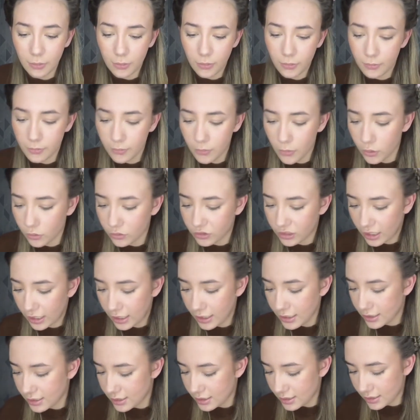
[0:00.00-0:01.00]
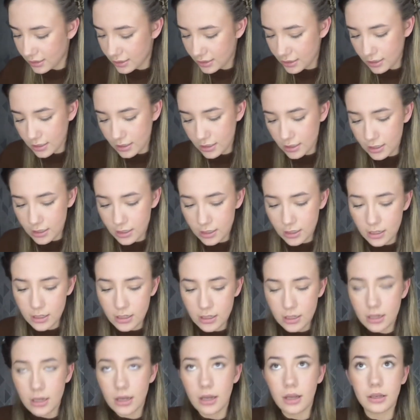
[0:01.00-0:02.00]
more tights,
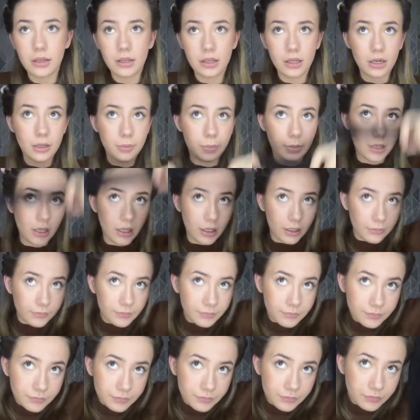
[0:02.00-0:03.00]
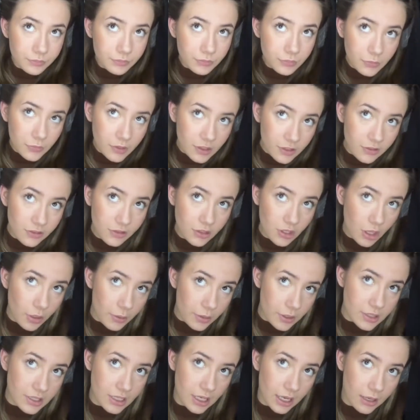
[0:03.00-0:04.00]
and you're going to put it, it's
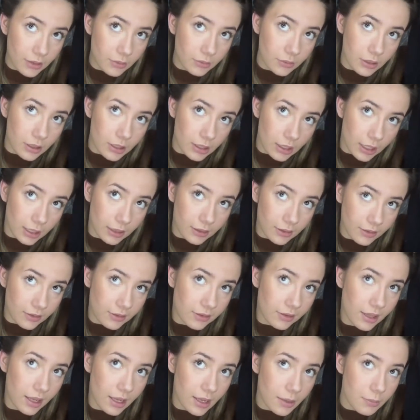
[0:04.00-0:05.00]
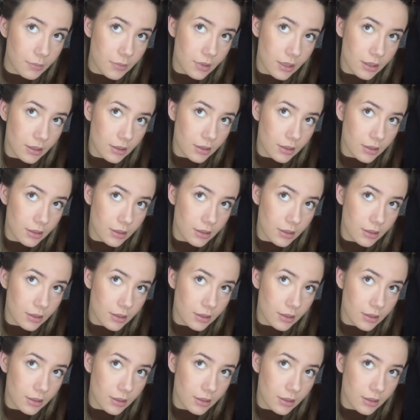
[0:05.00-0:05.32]
going down like the same,